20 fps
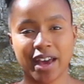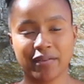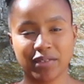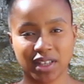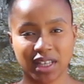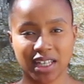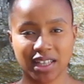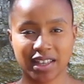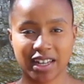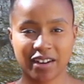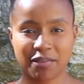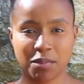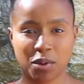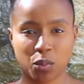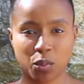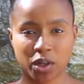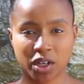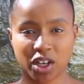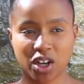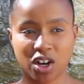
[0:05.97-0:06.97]
everything that I've
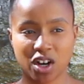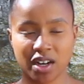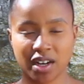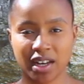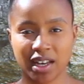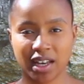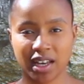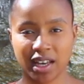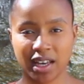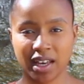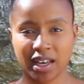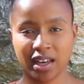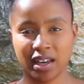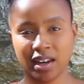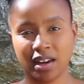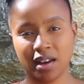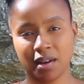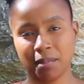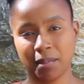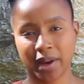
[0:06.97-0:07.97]
been working on
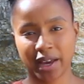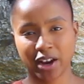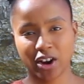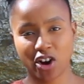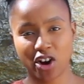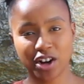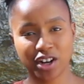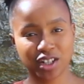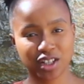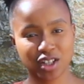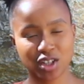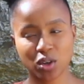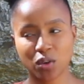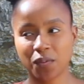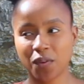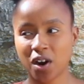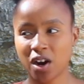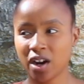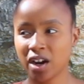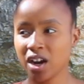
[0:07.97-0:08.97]
in my garden so
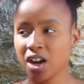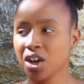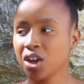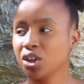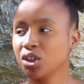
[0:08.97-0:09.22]
far.